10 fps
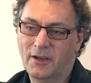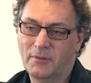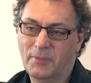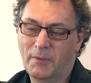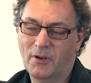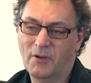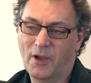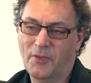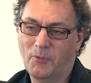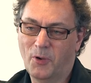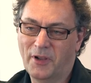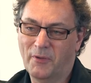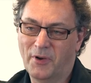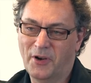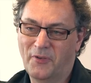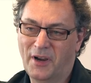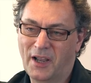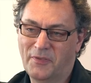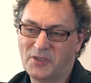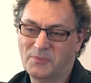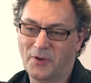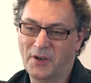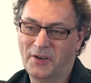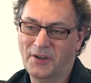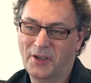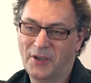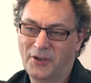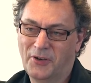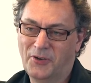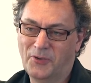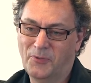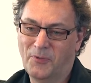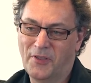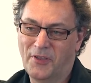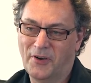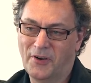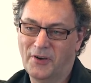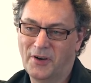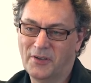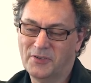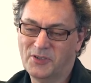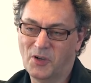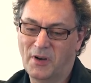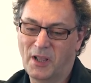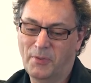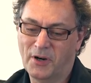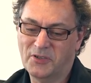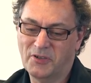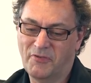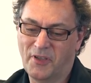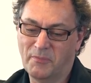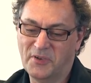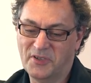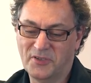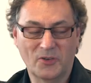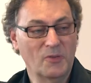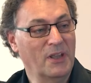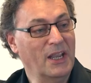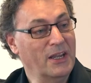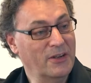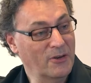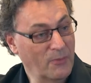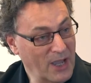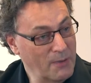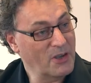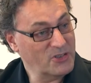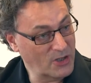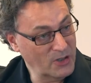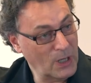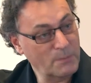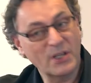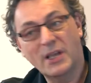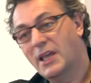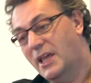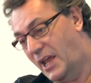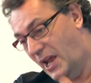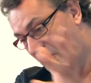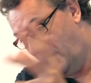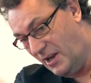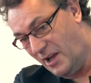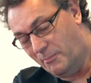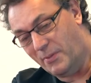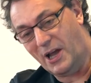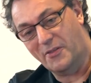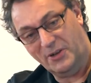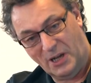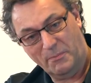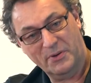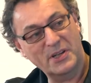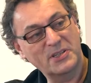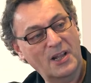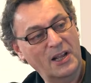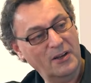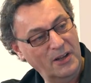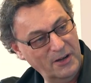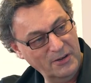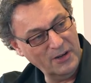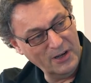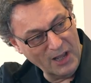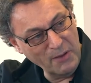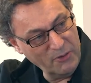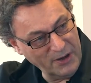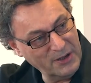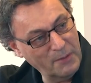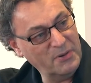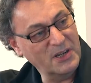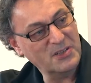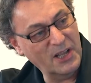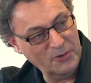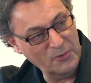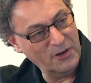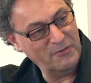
uh, people around the world are wondering at this point to whether so many parts of their business are going to be eaten away by startups and then by other companies like uh, uh neighboring companies like Google